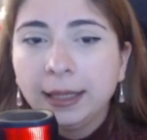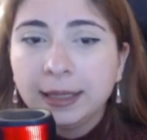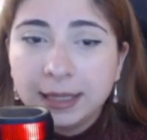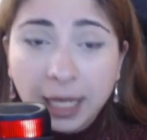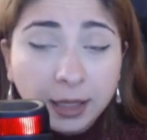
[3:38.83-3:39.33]

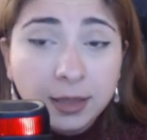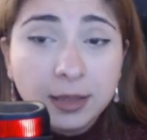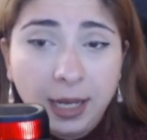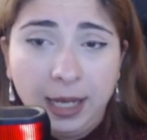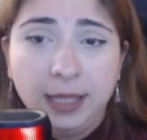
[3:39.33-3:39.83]
the second
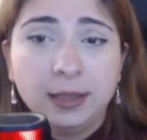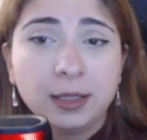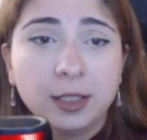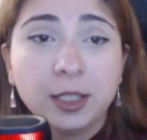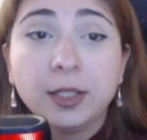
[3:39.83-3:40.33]

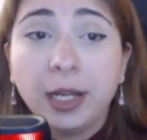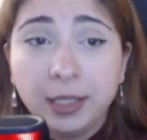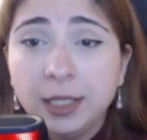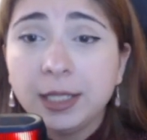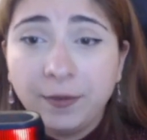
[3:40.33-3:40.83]
is the
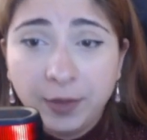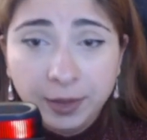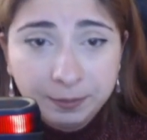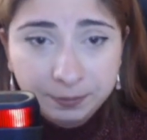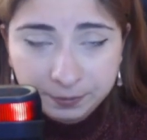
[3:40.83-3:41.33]
knight
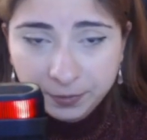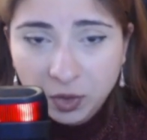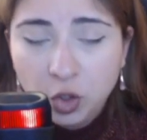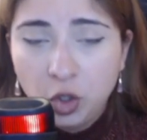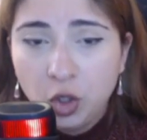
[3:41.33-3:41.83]
d7
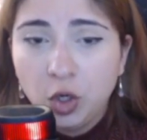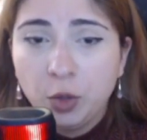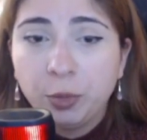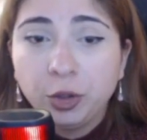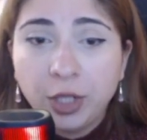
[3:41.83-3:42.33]

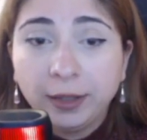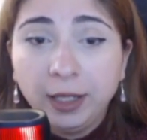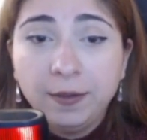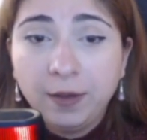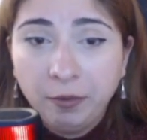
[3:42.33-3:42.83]
to protect the
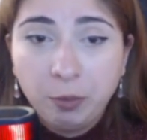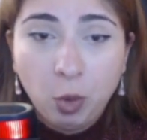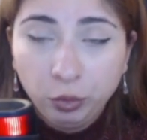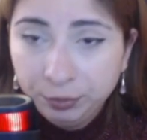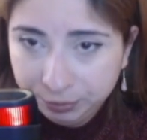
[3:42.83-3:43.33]
e5 pawn